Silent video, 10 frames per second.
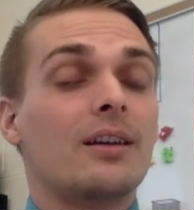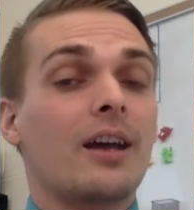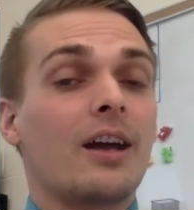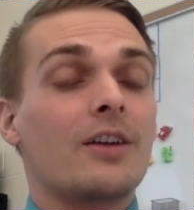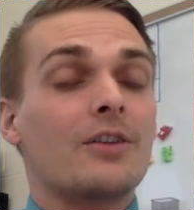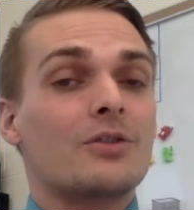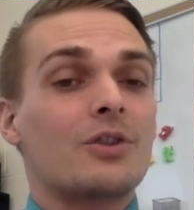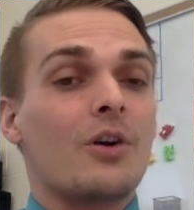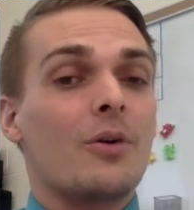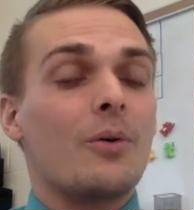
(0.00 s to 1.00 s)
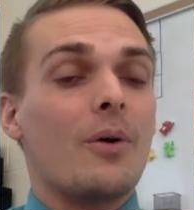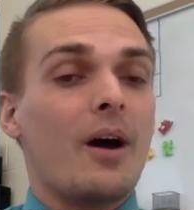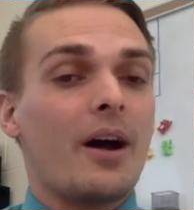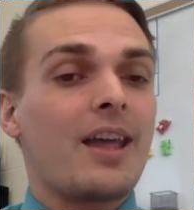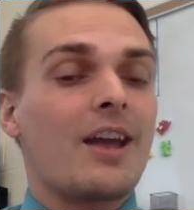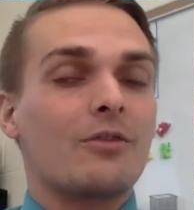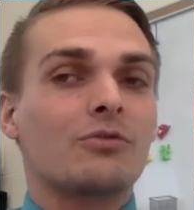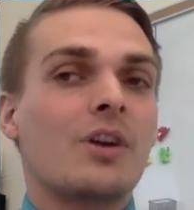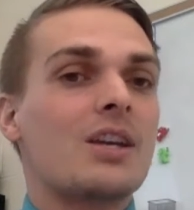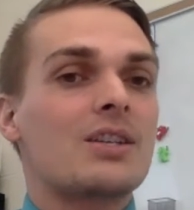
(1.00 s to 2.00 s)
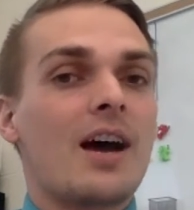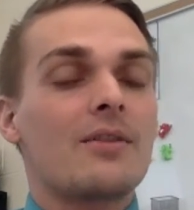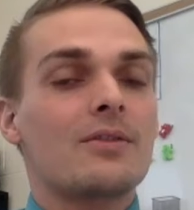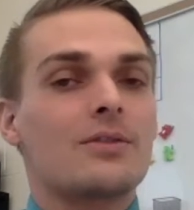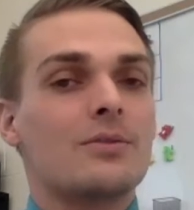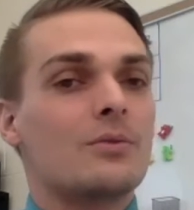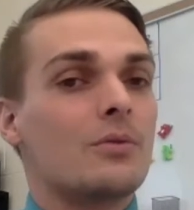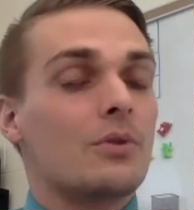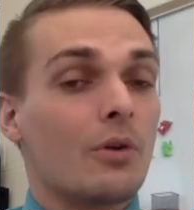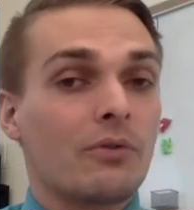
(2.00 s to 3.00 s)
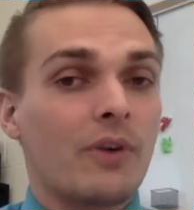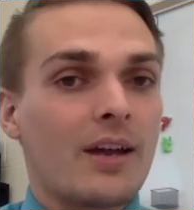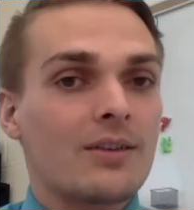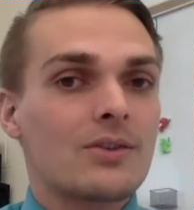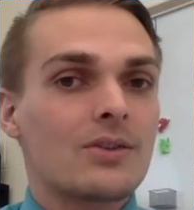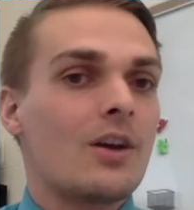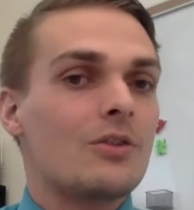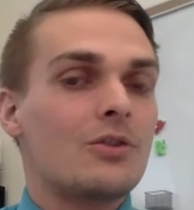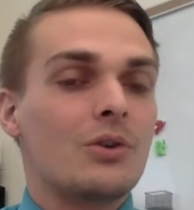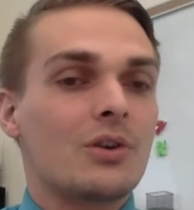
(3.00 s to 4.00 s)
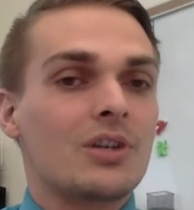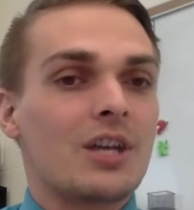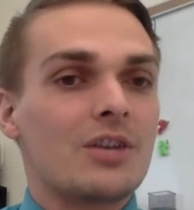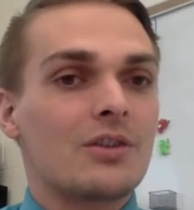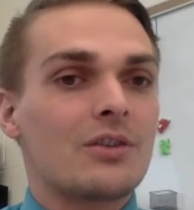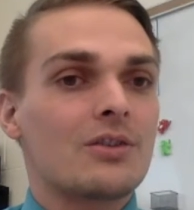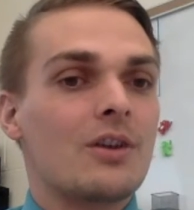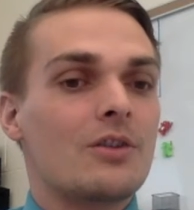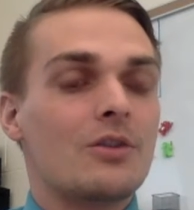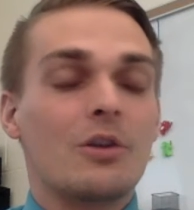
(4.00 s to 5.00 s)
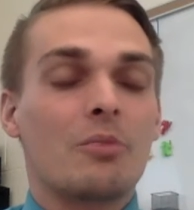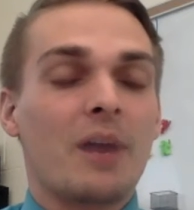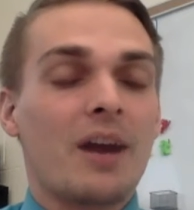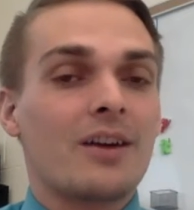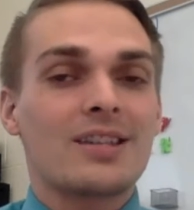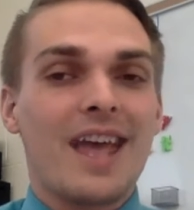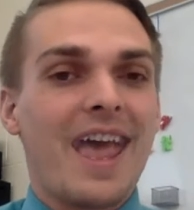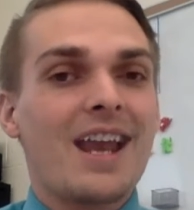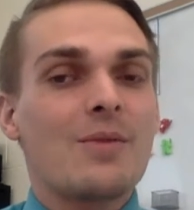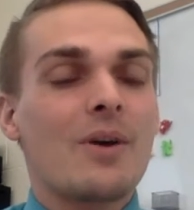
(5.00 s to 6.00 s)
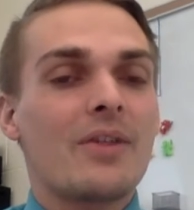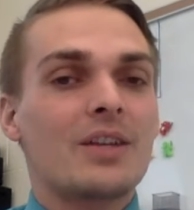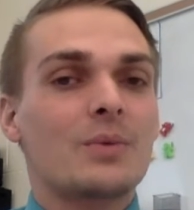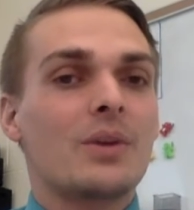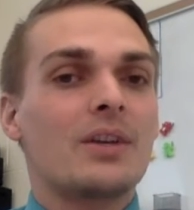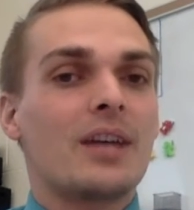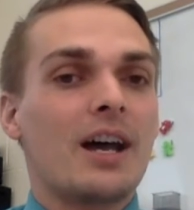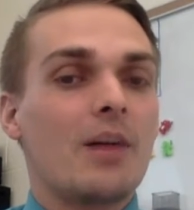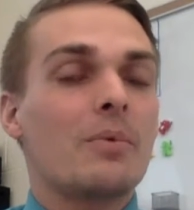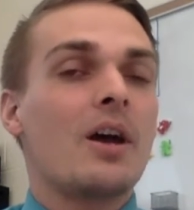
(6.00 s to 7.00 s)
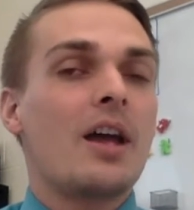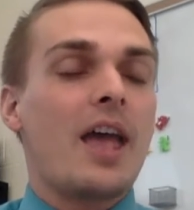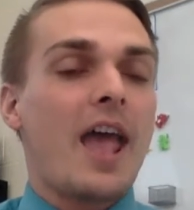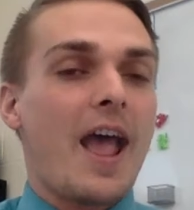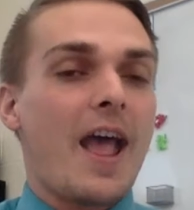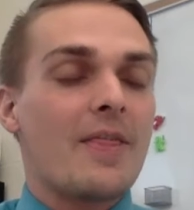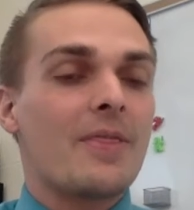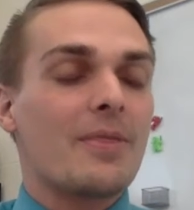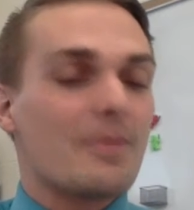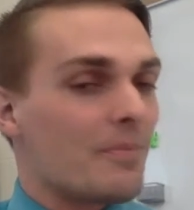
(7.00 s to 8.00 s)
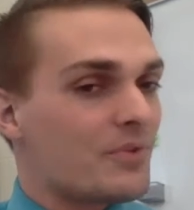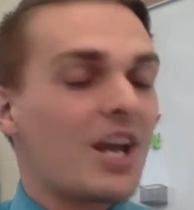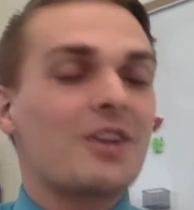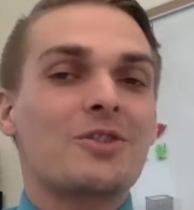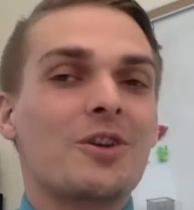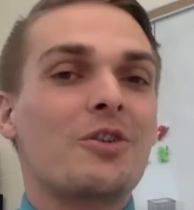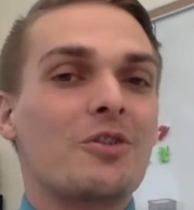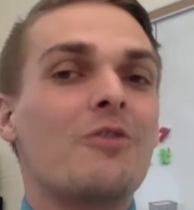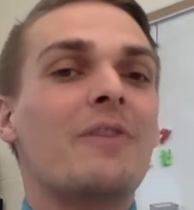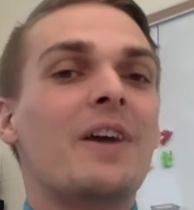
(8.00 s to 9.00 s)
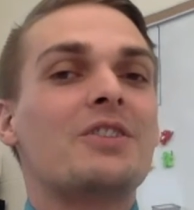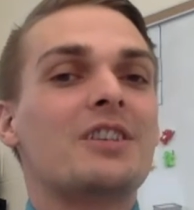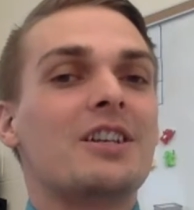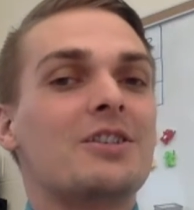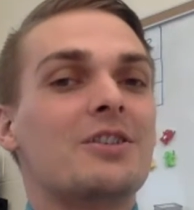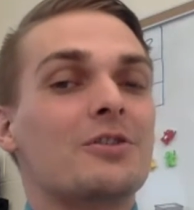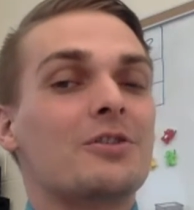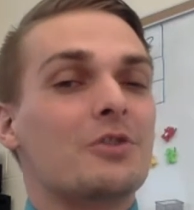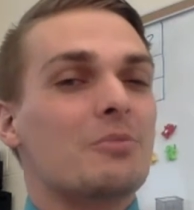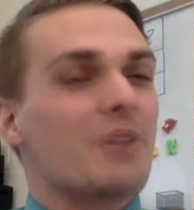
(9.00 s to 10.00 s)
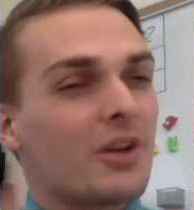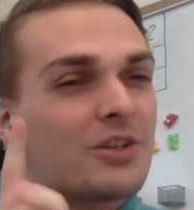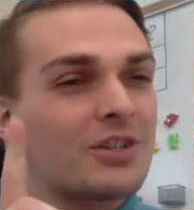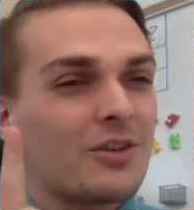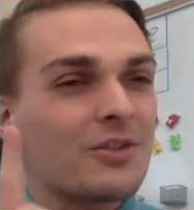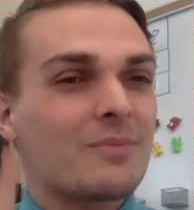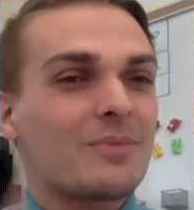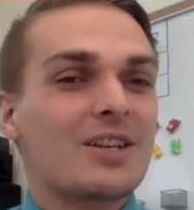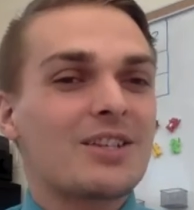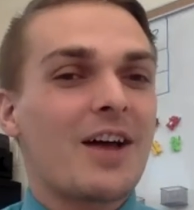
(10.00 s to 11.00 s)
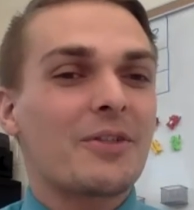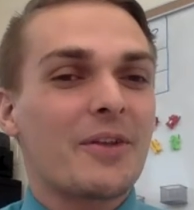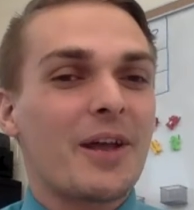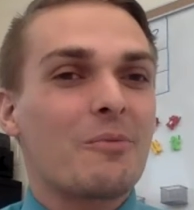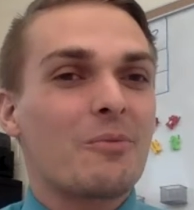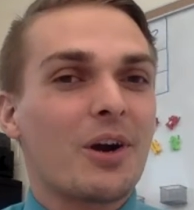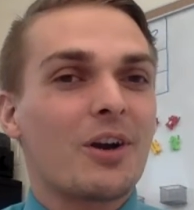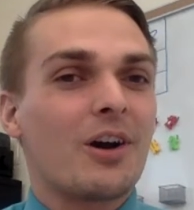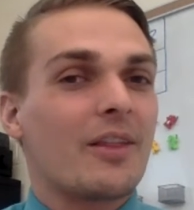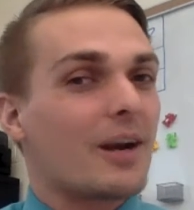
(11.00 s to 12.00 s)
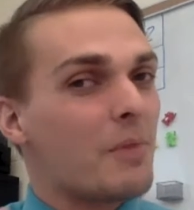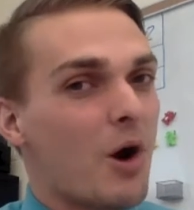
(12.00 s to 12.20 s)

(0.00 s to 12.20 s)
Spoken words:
Okay? So again, reach out to your friends, to your teachers, to your parents, anyone that's willing to help, and chances are you'll eventually get to your solution. But there are still some things out there that I'm working on that I'm